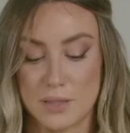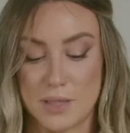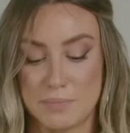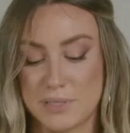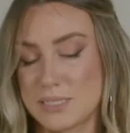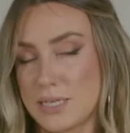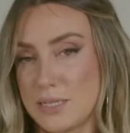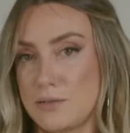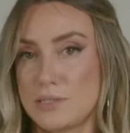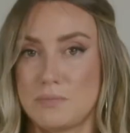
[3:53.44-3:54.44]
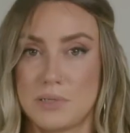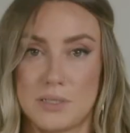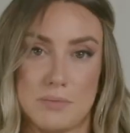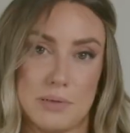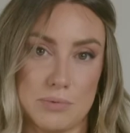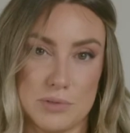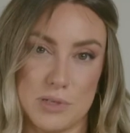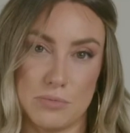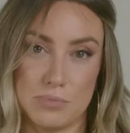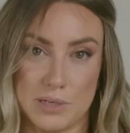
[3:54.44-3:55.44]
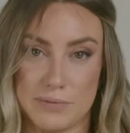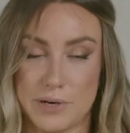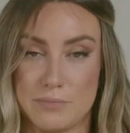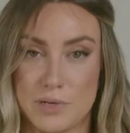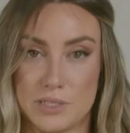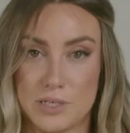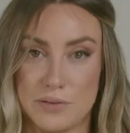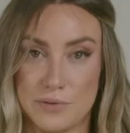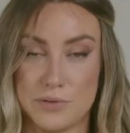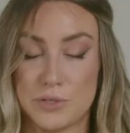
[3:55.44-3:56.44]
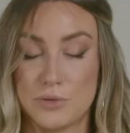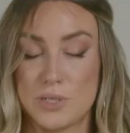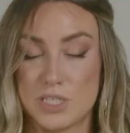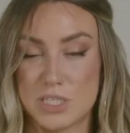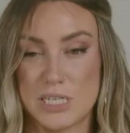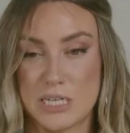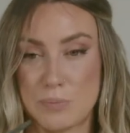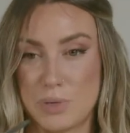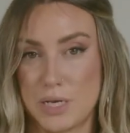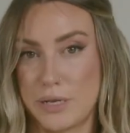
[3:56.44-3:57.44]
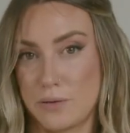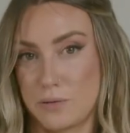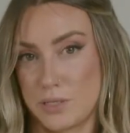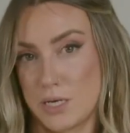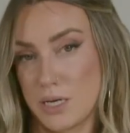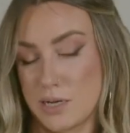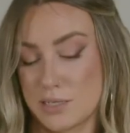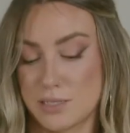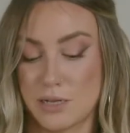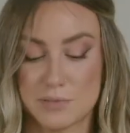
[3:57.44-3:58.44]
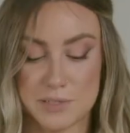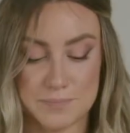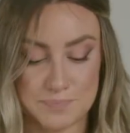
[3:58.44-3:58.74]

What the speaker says: That being said though, typically people don't bleed very much, and if you do, it's just like a pin needle and then it kind of stops.